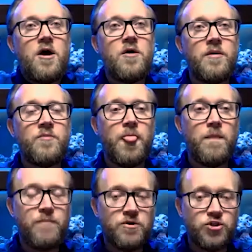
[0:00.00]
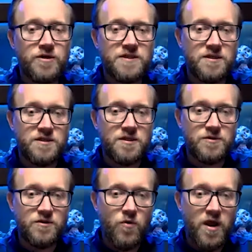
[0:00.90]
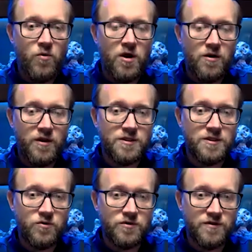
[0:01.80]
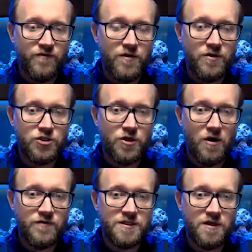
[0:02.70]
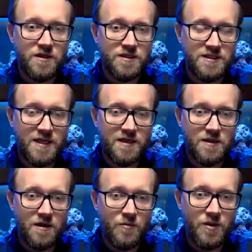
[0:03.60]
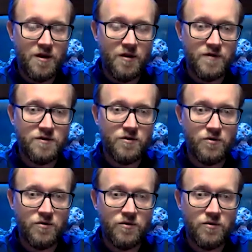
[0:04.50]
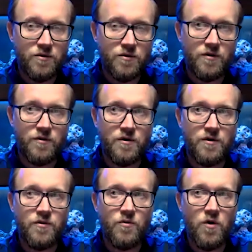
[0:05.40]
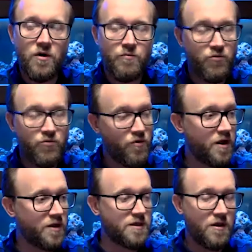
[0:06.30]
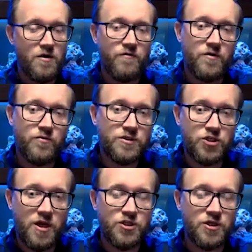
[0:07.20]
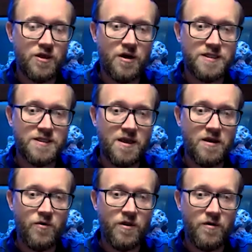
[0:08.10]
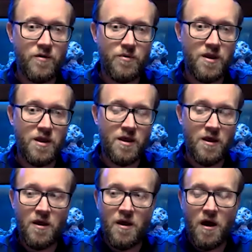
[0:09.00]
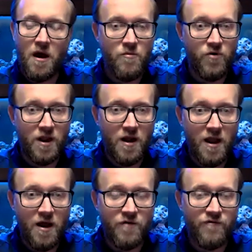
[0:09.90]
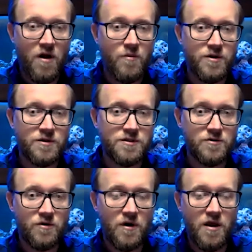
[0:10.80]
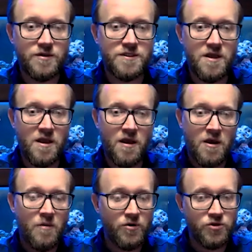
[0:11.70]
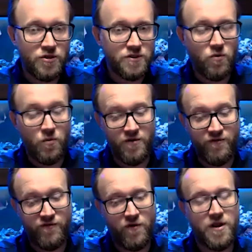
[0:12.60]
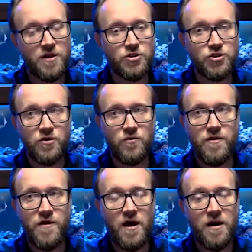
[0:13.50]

mean, BeyondTrust in terms of the way we're looking towards the future, obviously, as I said at the beginning of this call, the world prior to COVID was changing in IT, whether it be hybrid cloud environments or IoT. BeyondTrust will be fully in tune with that.